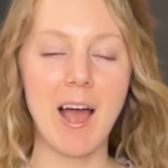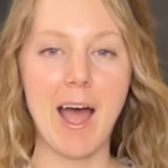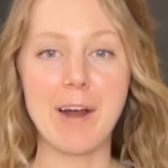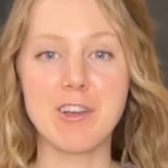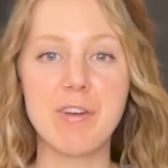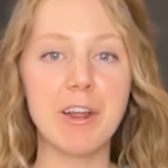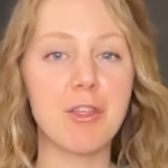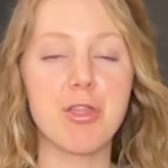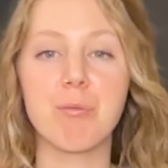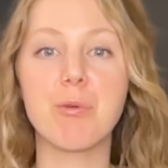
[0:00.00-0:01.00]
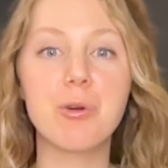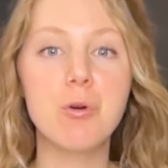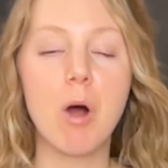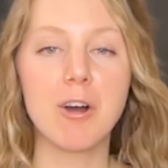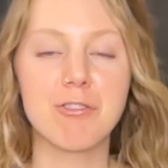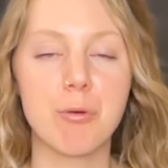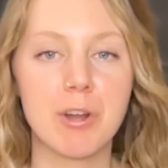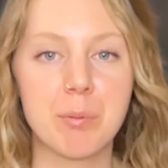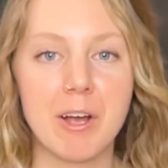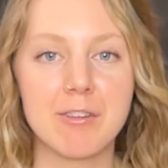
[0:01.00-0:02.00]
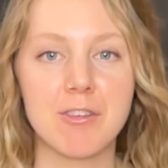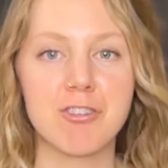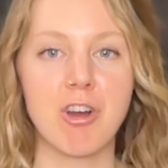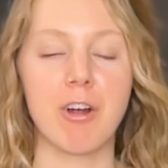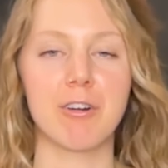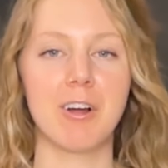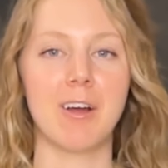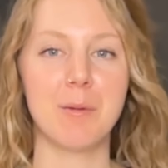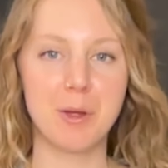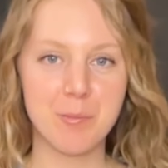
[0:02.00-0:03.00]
Activating through our solar plexus chakra,